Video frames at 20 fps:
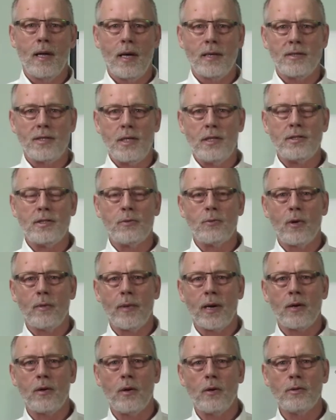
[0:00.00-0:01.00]
I teach in one of
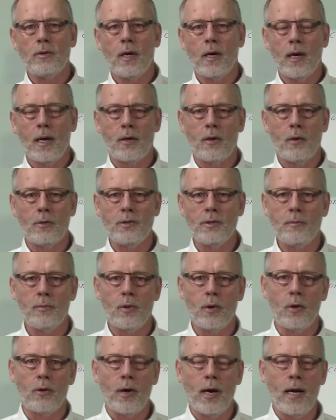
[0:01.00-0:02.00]
my co uh, coaching
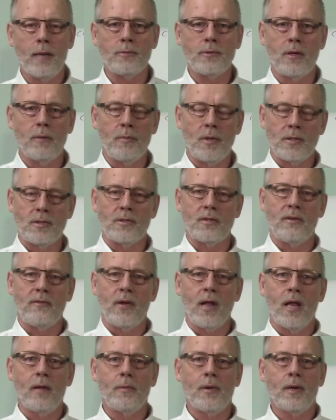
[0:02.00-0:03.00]
programs, uh, business
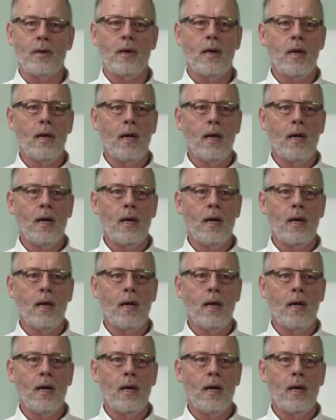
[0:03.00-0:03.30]
development.